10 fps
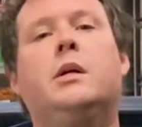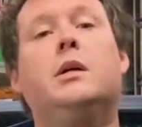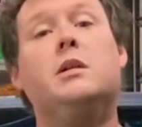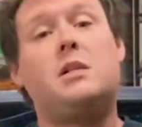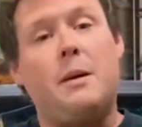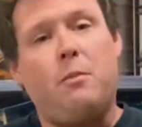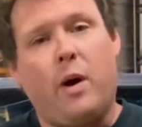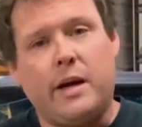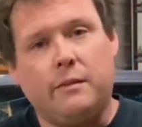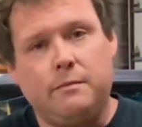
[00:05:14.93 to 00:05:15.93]
Step
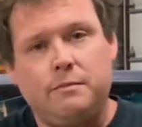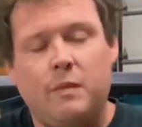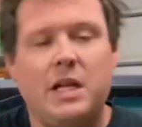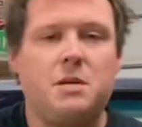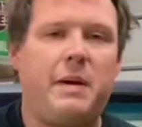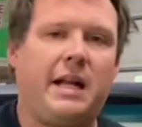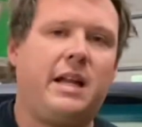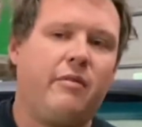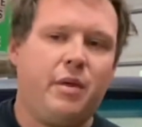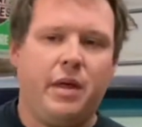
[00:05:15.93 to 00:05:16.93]
1, inspect
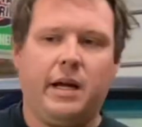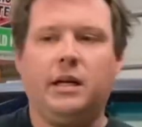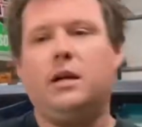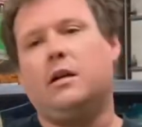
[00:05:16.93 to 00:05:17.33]
everything.